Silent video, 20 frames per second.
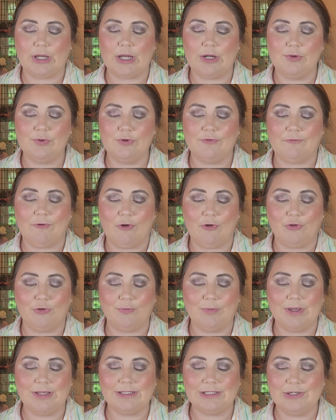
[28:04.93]
I don't know if all their
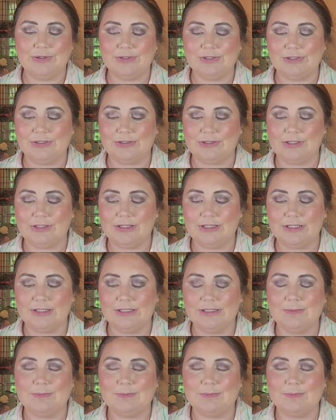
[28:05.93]
mascaras look like this,